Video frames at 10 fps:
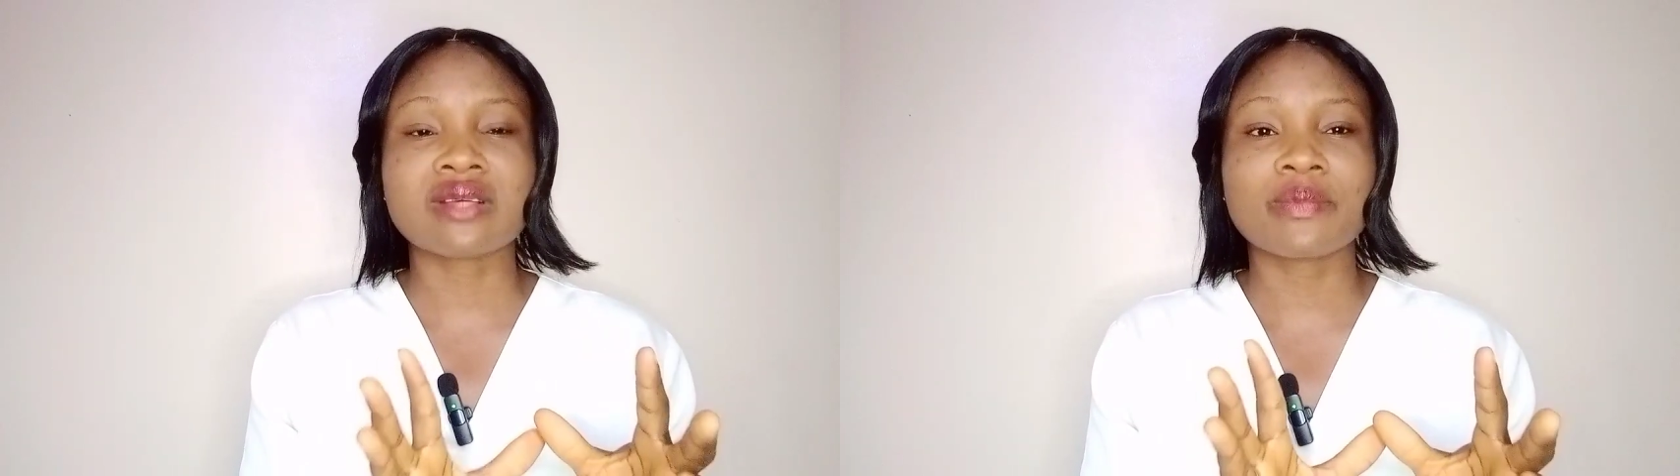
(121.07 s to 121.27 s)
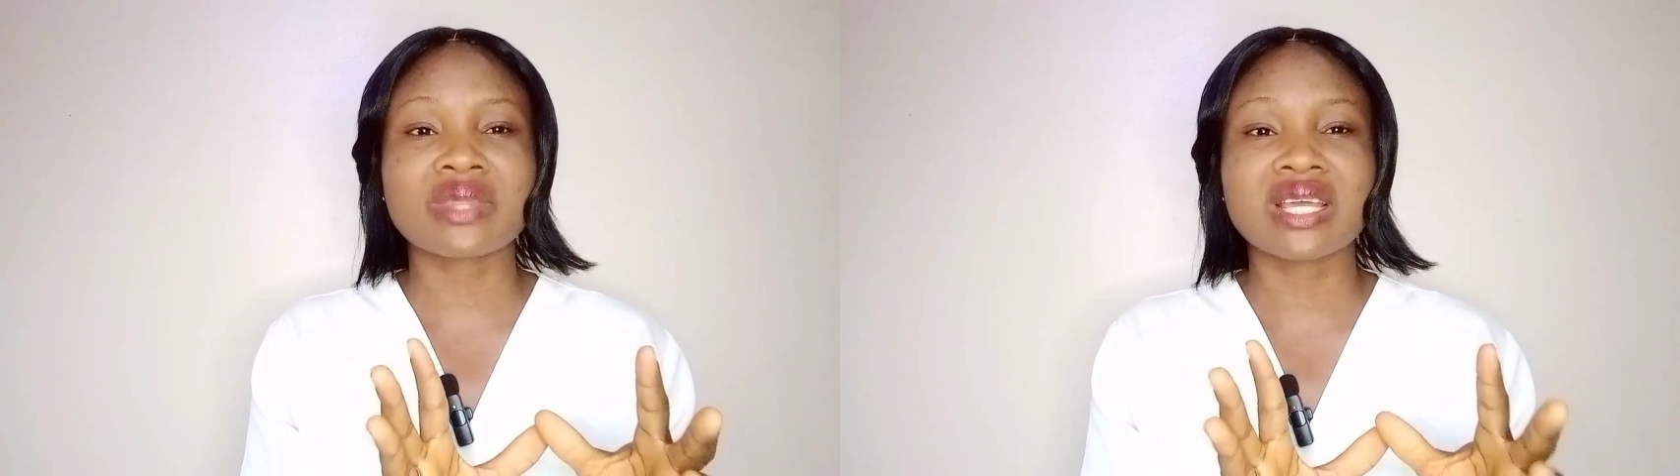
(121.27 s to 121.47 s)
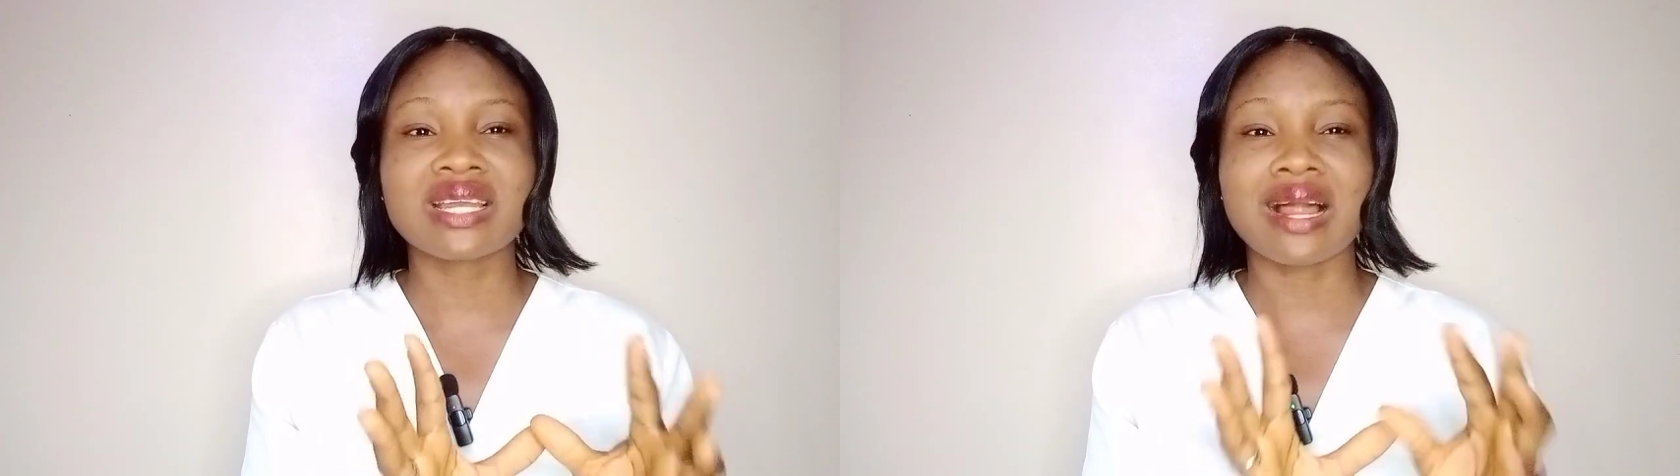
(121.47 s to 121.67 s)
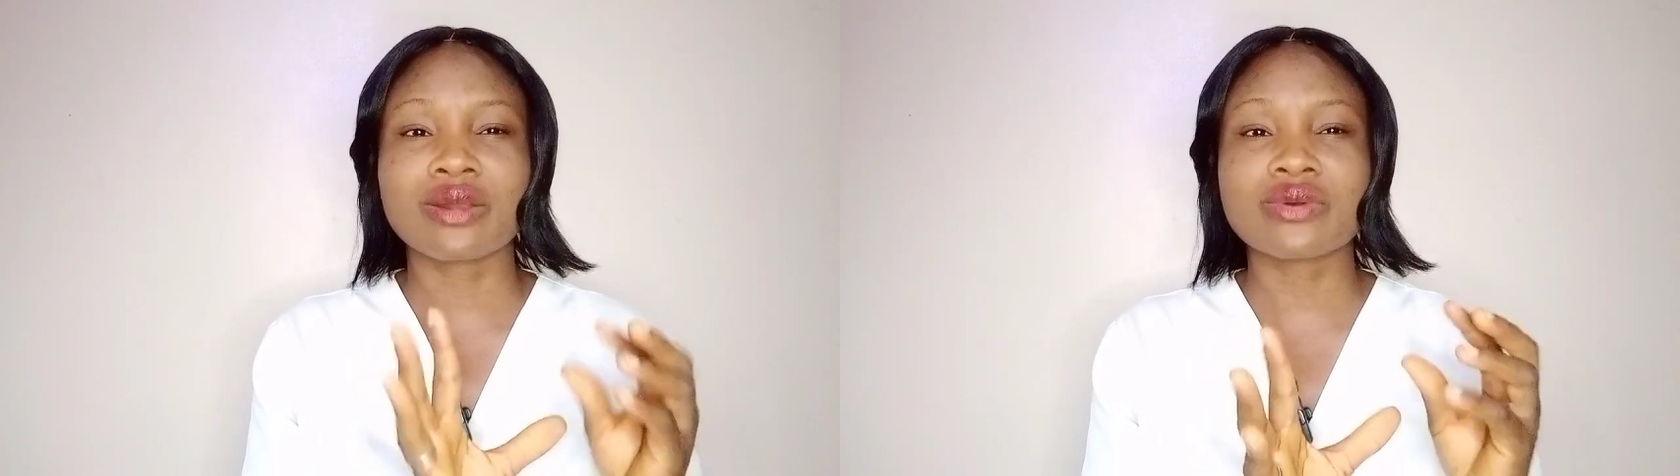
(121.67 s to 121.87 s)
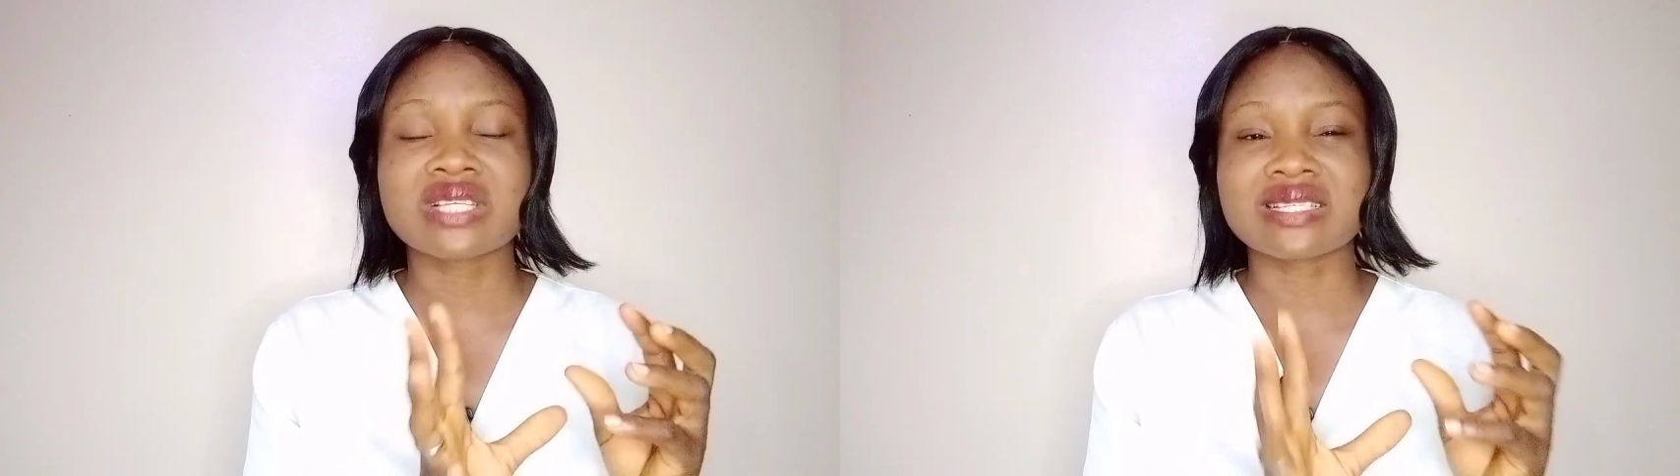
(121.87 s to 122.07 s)
something
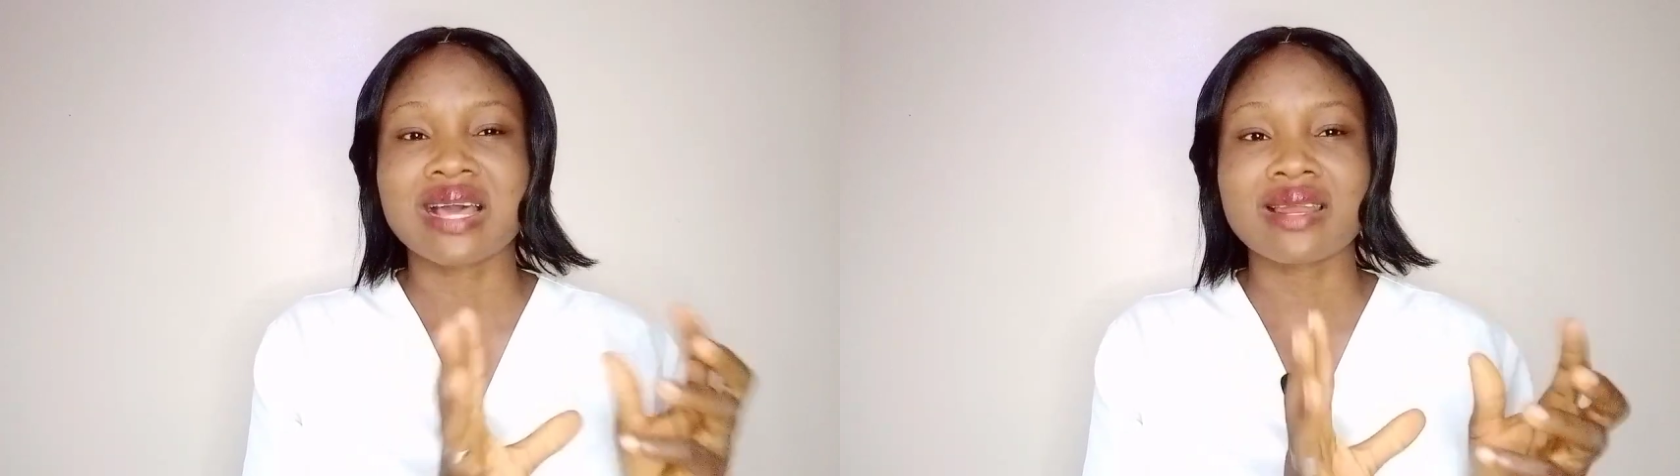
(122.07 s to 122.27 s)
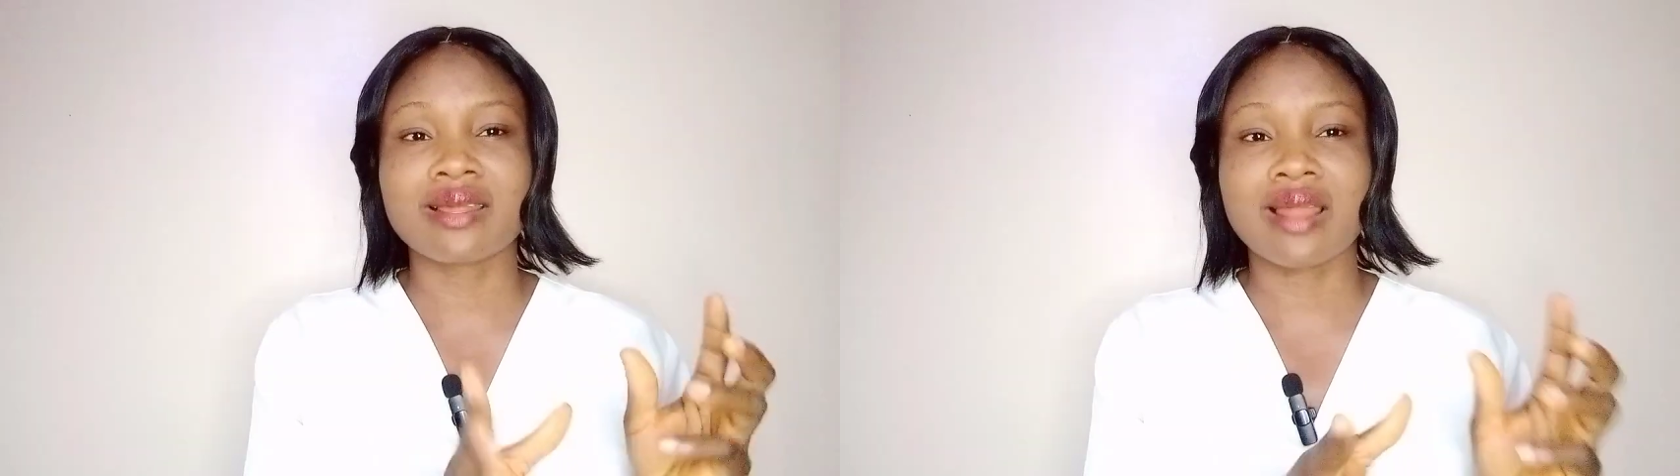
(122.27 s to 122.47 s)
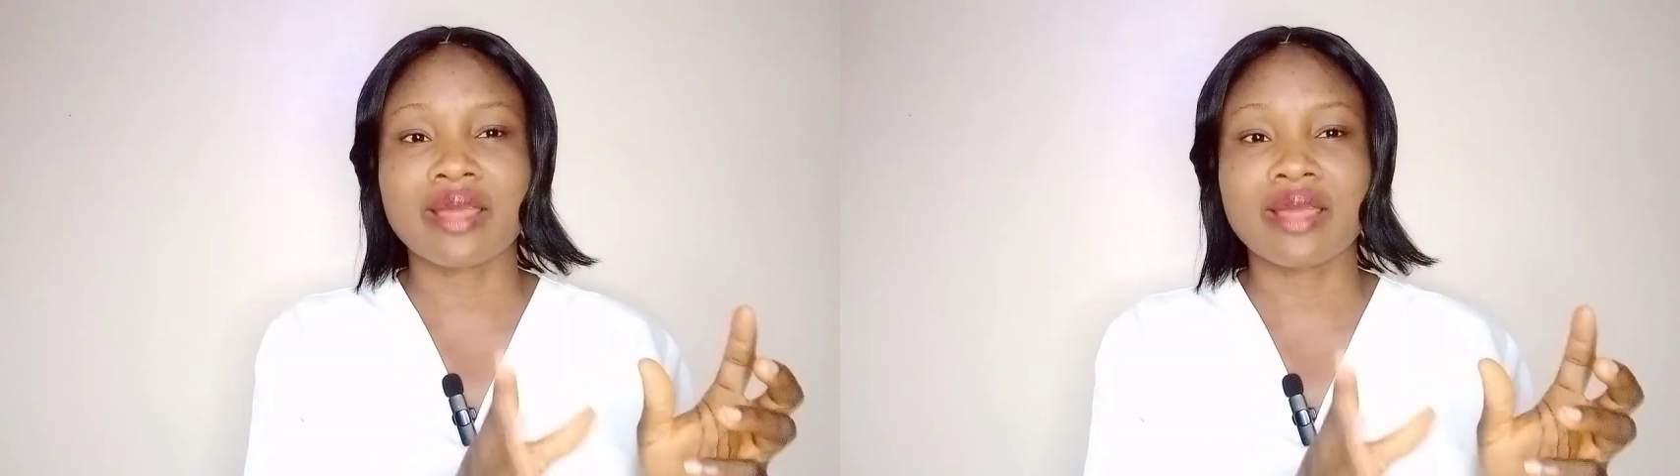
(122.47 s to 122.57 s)
that looks exactly